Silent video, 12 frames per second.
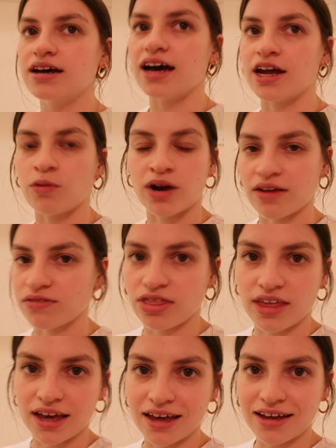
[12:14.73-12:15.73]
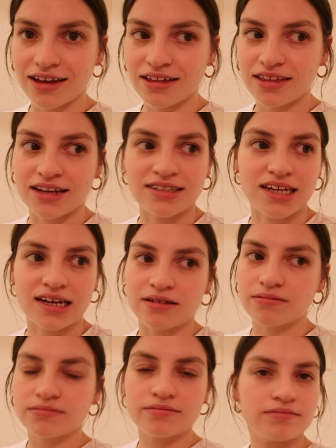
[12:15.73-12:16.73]
I don't wanna have to think. That's like,
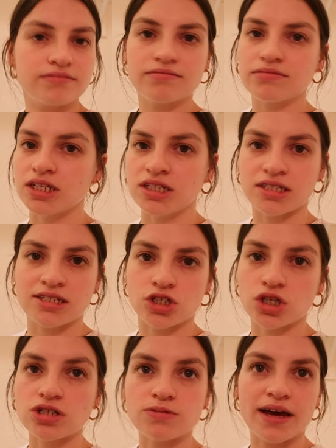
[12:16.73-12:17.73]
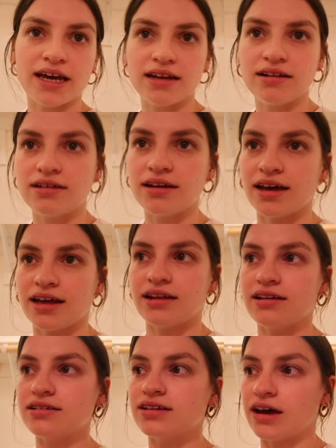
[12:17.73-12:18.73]
the decision is made
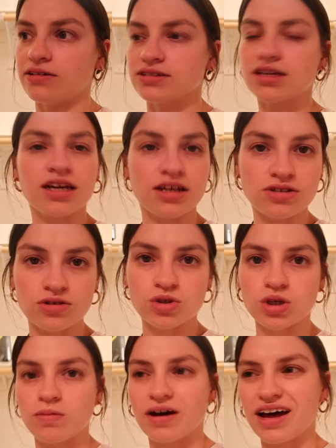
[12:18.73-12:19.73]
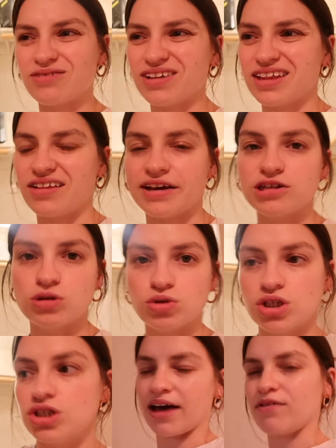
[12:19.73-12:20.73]
and Tyron's gonna get sushi, but I don't really like
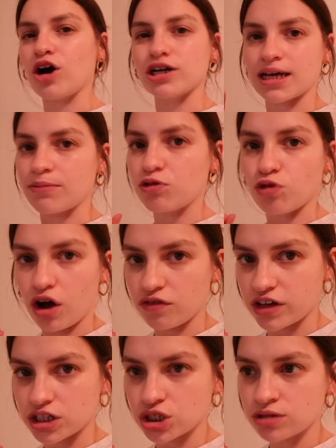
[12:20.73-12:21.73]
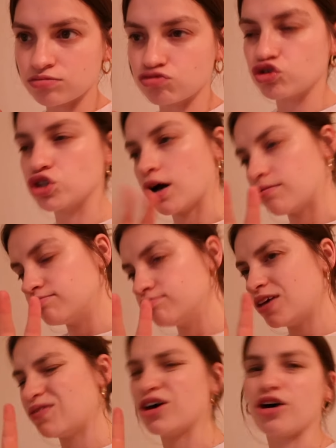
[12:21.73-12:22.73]
sushi. I have a hard time with raw fish. So
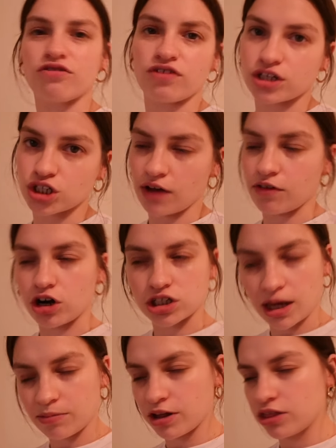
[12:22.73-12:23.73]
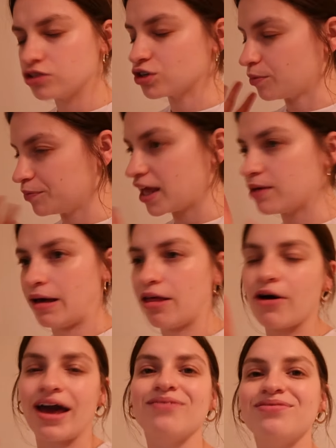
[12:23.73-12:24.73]
even cooked fish I have a hard time with. So anyway,
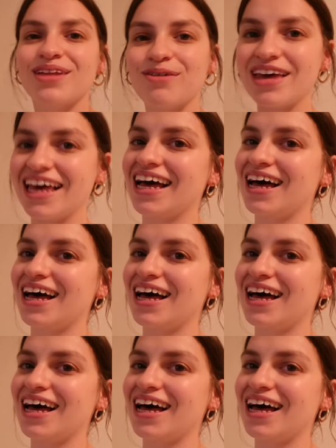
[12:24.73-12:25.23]
okay, let me